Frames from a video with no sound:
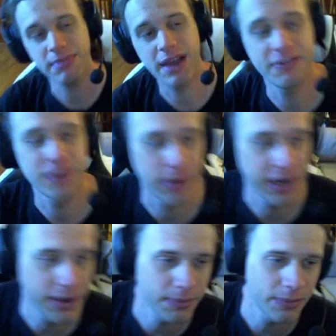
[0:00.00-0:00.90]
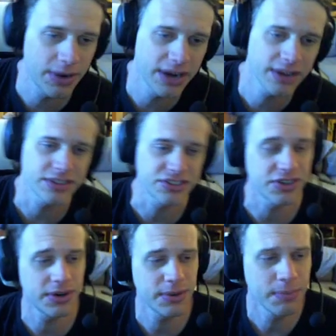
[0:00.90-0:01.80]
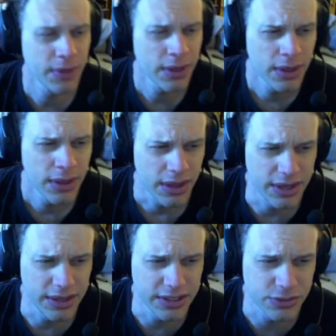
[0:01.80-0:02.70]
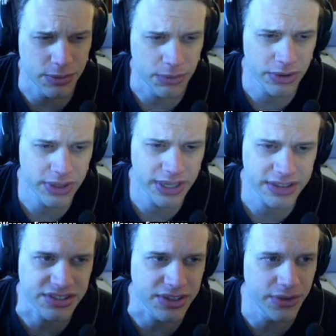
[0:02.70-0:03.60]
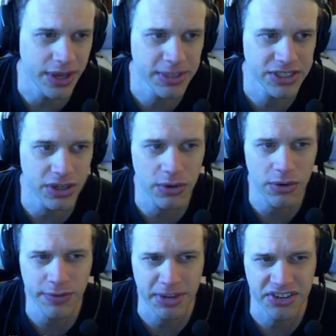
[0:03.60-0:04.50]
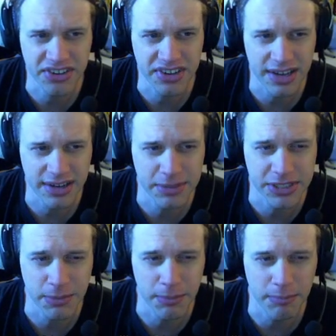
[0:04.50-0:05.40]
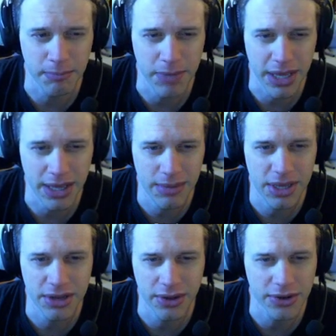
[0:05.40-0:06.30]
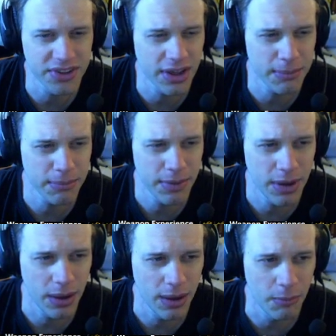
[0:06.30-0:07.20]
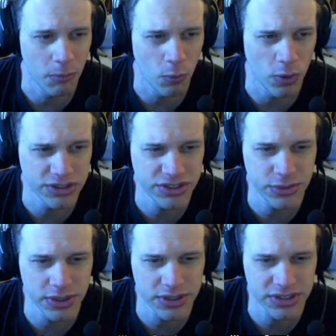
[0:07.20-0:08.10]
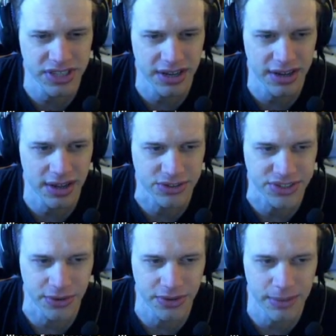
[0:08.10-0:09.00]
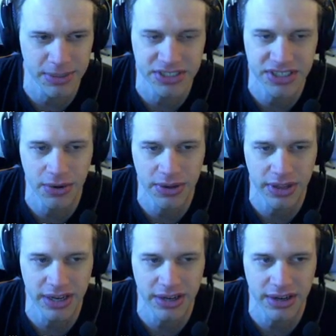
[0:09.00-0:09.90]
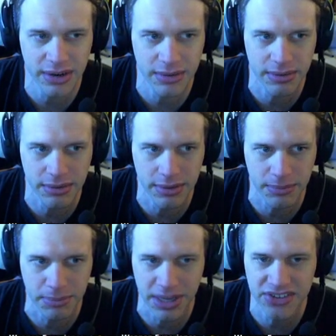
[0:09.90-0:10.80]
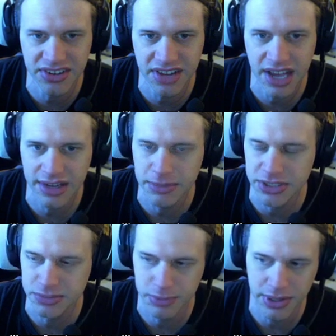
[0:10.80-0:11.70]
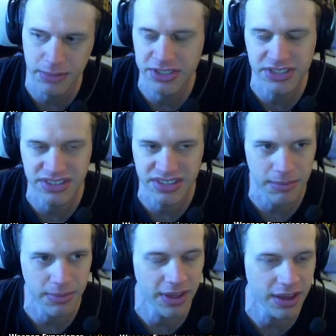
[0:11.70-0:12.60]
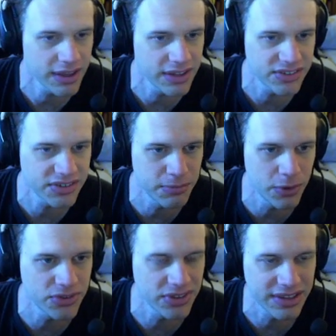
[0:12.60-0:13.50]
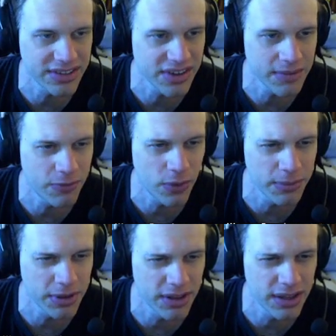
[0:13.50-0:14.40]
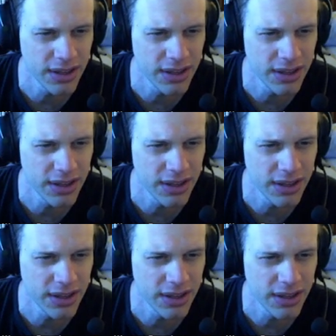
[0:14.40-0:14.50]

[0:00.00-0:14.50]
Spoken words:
have to bring up right at the start is when we're looking at the skill damage. I'll go over basic attack damage maybe another time. Once you understand how skill damage is calculated, the basic attack damage is pretty much the same thing. It's mostly the same formula.